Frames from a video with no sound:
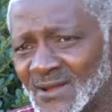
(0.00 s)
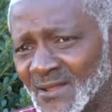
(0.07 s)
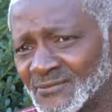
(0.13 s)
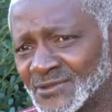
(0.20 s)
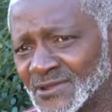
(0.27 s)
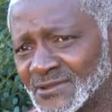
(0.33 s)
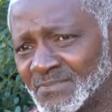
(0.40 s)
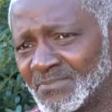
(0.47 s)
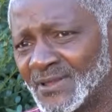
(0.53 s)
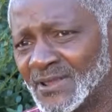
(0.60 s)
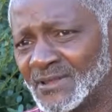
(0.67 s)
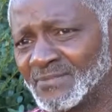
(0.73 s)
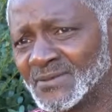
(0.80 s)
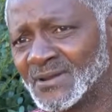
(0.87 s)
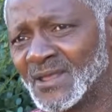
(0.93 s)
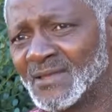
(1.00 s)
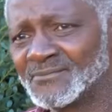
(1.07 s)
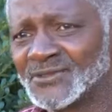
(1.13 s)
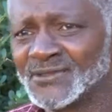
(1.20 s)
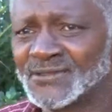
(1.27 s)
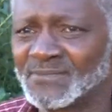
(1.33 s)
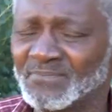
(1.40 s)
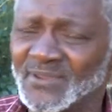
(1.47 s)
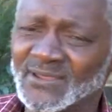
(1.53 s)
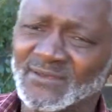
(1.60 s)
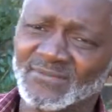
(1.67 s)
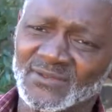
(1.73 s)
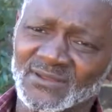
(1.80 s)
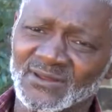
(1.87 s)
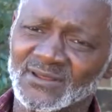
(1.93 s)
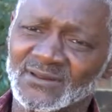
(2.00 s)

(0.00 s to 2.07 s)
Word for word: I'm just peeping, I'm just peeping.